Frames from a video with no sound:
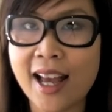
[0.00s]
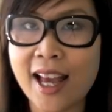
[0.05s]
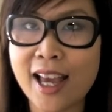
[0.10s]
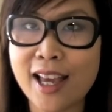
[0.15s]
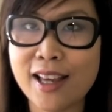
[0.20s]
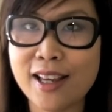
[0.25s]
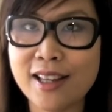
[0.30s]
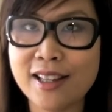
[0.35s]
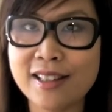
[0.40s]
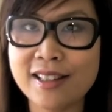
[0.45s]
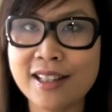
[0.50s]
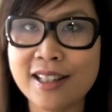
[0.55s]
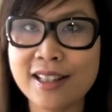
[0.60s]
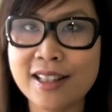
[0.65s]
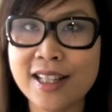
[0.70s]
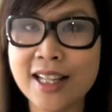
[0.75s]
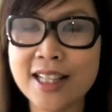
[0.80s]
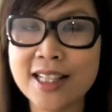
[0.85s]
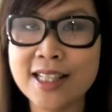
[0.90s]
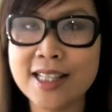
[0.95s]
And the
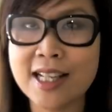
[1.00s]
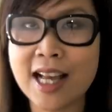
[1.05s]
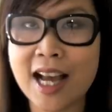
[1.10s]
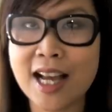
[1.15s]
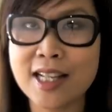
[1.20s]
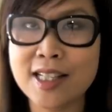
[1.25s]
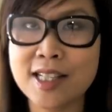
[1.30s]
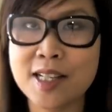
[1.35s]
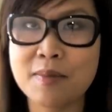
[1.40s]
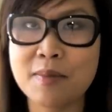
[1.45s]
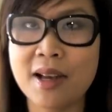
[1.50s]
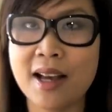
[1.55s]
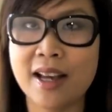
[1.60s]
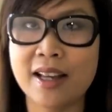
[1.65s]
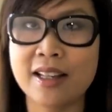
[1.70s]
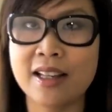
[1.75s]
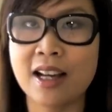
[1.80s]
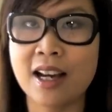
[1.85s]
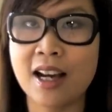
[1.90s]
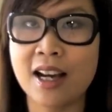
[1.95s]
next item
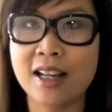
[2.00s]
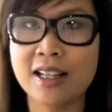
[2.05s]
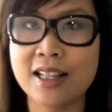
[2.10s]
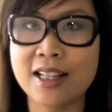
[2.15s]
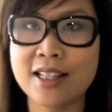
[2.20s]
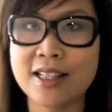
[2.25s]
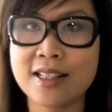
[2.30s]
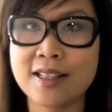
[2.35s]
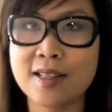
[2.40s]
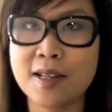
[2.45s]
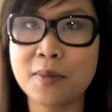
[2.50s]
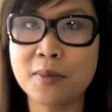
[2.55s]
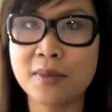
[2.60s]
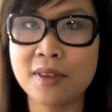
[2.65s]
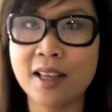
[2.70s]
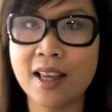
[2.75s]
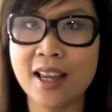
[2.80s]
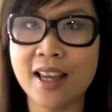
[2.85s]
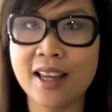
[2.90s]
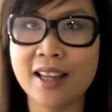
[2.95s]
I got is
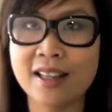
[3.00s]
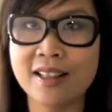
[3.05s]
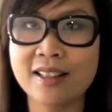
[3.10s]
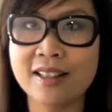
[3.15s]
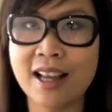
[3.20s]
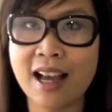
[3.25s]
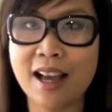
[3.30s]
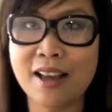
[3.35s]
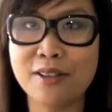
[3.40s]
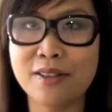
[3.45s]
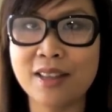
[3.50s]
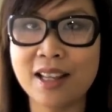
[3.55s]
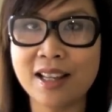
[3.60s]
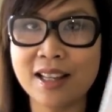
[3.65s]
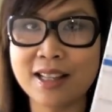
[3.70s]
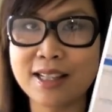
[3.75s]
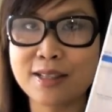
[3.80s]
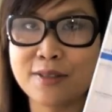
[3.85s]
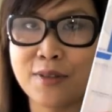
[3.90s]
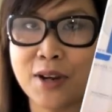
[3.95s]
something I
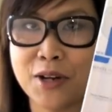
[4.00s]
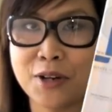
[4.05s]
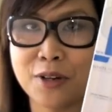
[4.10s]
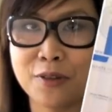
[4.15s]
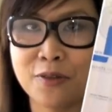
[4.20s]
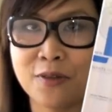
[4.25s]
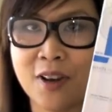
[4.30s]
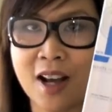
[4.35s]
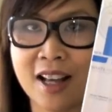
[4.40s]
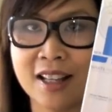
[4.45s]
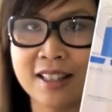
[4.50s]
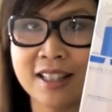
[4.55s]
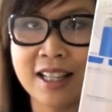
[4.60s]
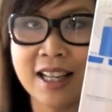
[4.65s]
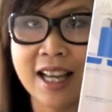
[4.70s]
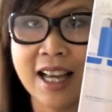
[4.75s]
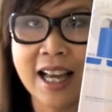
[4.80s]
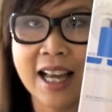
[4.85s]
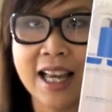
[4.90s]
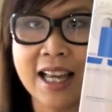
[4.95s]
think is very fun.
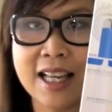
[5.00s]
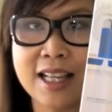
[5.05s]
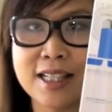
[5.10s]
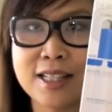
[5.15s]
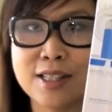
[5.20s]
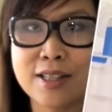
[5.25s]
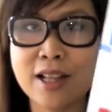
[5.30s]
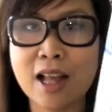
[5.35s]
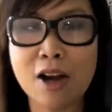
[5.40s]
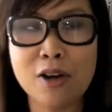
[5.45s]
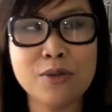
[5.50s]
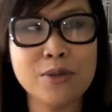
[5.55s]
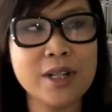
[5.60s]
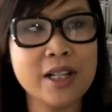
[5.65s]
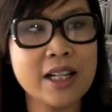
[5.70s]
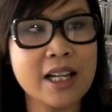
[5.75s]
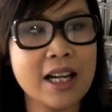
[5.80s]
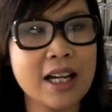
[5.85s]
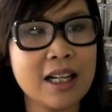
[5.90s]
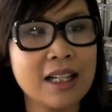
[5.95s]
It's
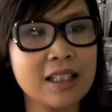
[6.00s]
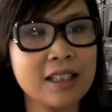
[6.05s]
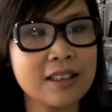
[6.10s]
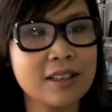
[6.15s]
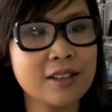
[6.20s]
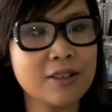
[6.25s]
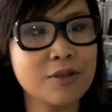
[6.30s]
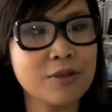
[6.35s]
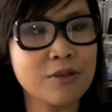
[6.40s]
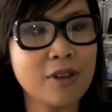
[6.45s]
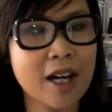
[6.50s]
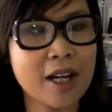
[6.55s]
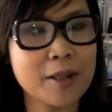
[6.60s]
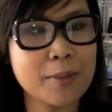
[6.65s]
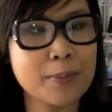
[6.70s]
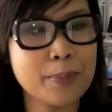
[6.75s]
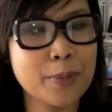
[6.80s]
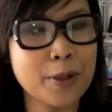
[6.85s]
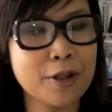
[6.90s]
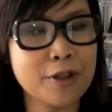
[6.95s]
L'Oreal
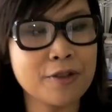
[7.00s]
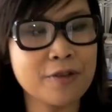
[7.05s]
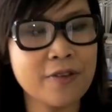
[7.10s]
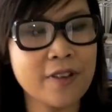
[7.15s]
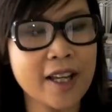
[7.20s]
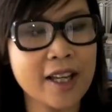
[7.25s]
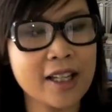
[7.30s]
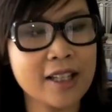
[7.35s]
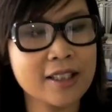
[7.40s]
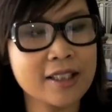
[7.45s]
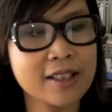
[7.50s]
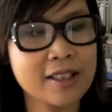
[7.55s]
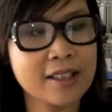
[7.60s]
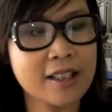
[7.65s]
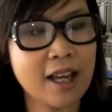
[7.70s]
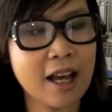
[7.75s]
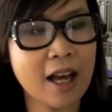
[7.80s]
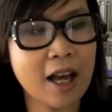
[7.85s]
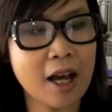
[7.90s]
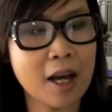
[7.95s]
Bright Perfect
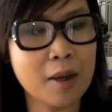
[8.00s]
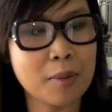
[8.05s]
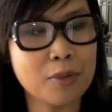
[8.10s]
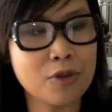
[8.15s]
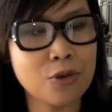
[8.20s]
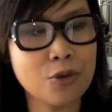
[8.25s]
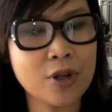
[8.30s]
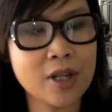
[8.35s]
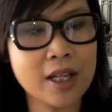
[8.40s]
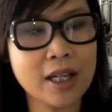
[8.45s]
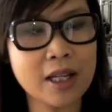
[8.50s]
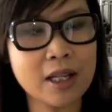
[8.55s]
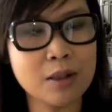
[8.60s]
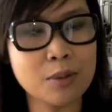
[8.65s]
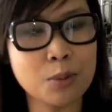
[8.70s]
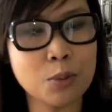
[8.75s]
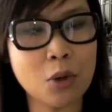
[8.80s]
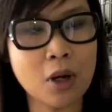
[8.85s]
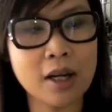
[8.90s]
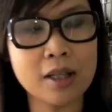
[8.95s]

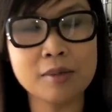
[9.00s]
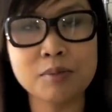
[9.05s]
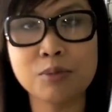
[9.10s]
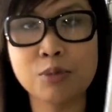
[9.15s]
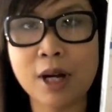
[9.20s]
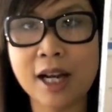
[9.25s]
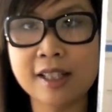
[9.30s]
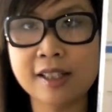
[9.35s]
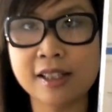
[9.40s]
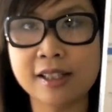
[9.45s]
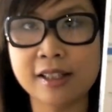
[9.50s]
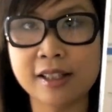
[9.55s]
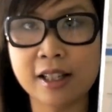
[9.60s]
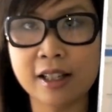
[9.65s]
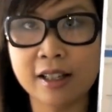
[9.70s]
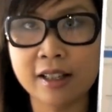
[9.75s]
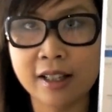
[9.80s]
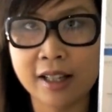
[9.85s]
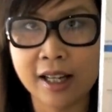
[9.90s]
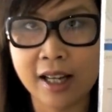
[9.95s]
3-in-1
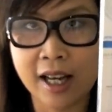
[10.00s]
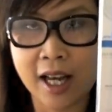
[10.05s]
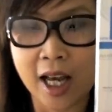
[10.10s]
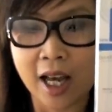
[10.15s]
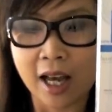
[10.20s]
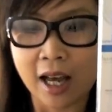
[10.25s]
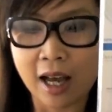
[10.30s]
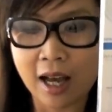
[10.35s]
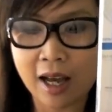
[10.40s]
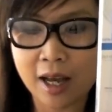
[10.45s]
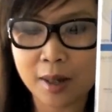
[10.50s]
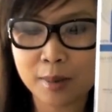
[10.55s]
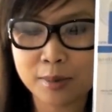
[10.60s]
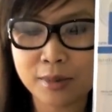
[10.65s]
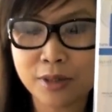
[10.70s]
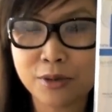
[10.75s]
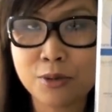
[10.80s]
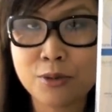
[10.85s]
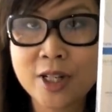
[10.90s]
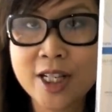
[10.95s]
Brightener.
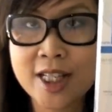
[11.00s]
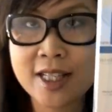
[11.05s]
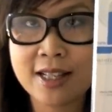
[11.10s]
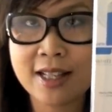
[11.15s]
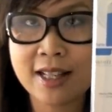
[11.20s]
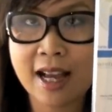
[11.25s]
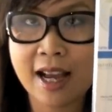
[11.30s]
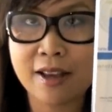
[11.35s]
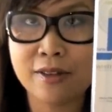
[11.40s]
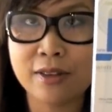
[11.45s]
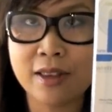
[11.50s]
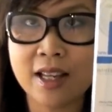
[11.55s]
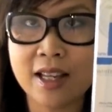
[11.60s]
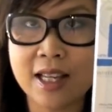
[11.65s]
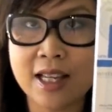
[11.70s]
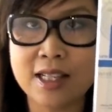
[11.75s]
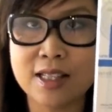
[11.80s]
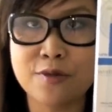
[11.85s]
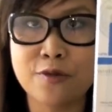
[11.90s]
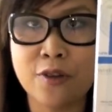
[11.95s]
The reason I
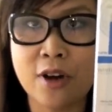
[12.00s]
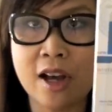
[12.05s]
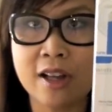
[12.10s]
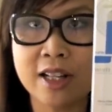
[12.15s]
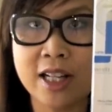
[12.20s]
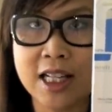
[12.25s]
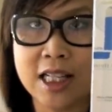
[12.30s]
think it's fun